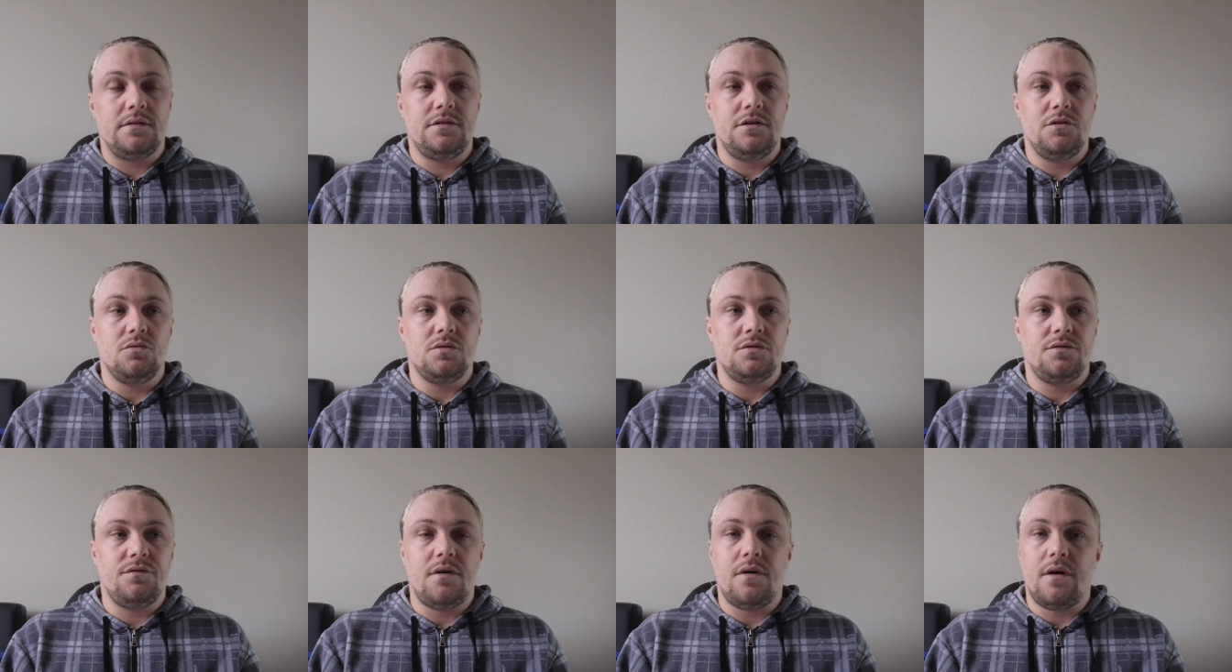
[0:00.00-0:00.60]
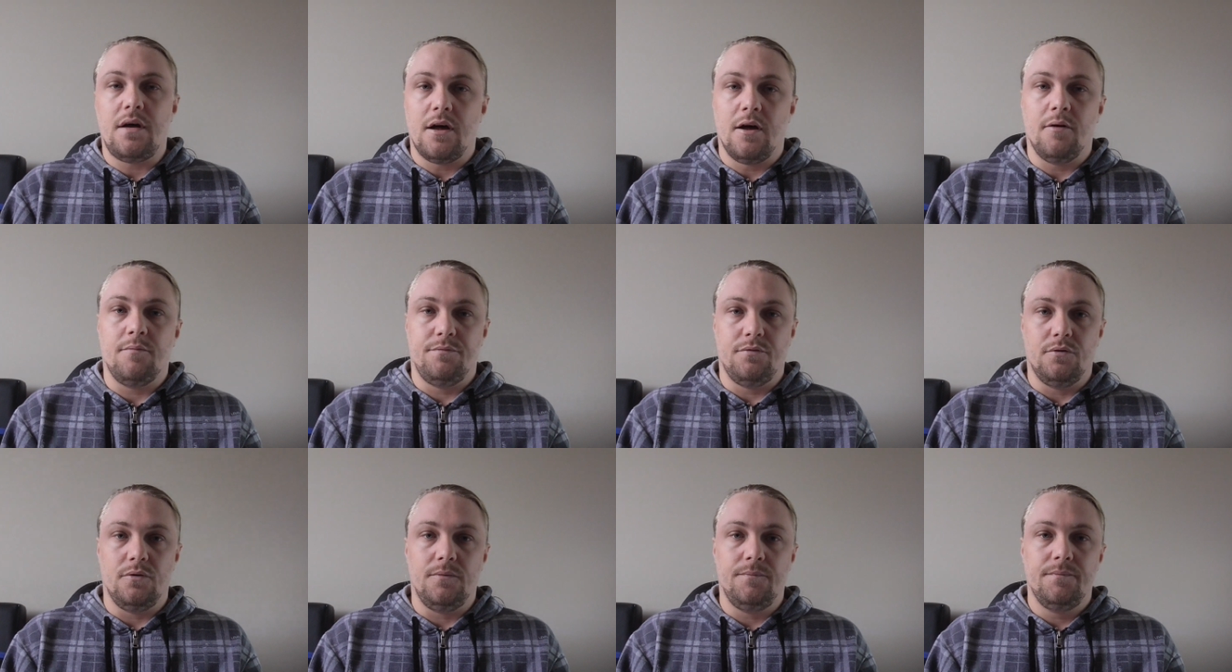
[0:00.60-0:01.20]
She was very
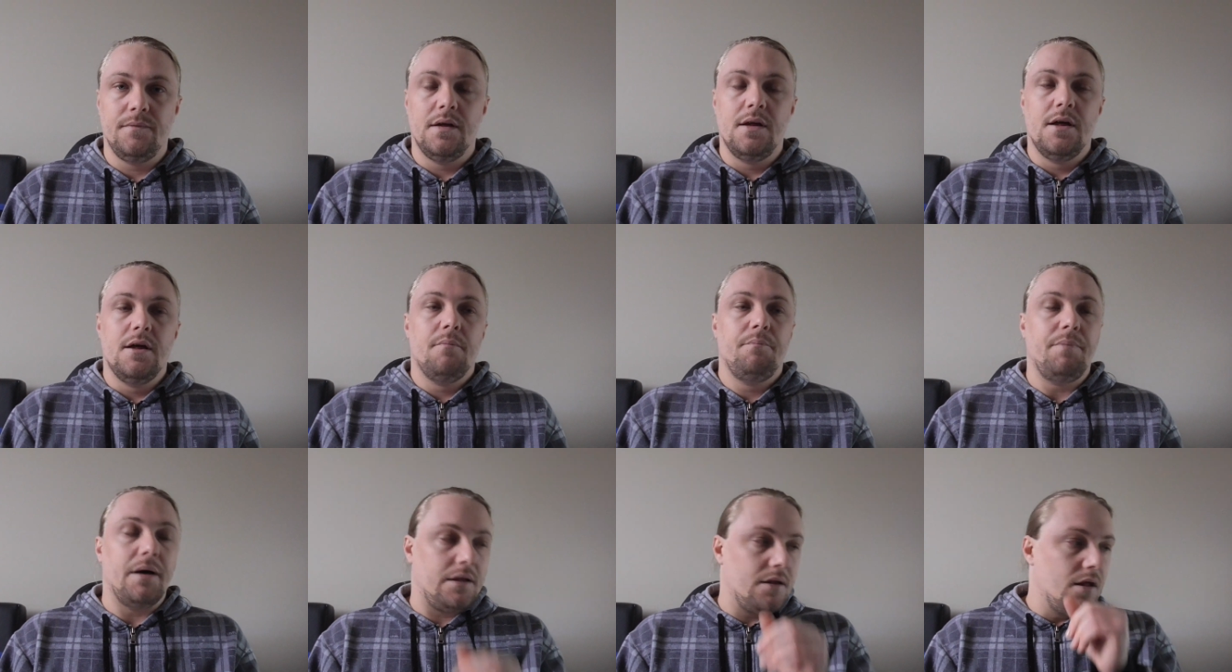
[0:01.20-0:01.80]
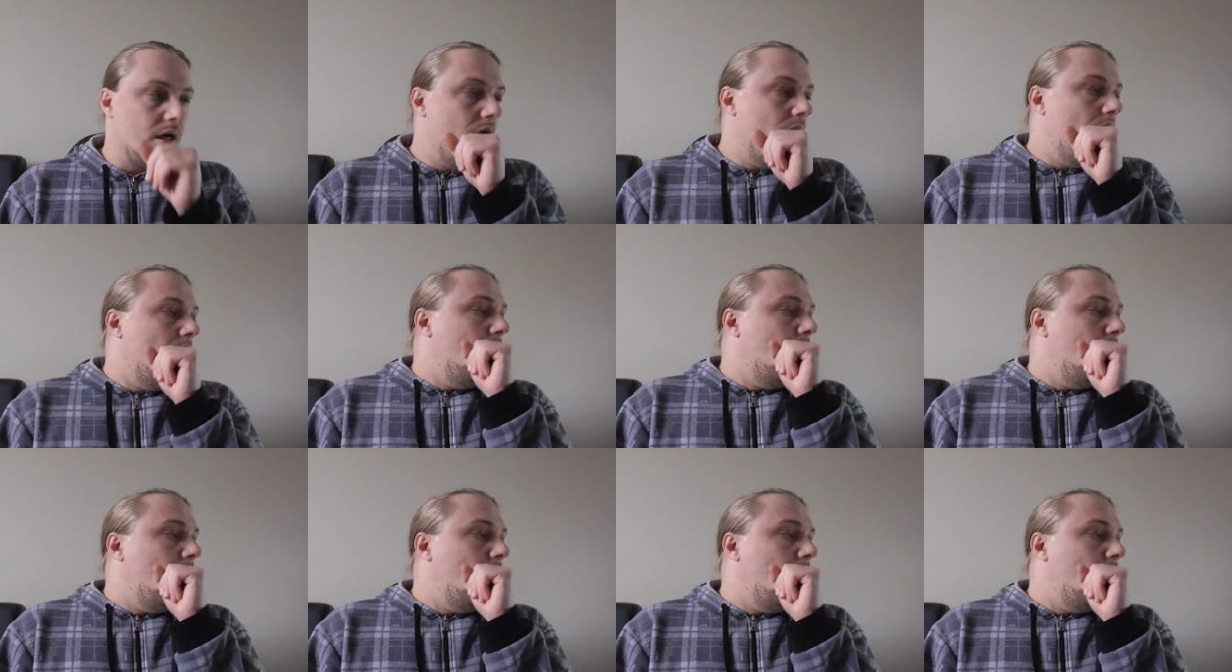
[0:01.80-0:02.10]
helpful. But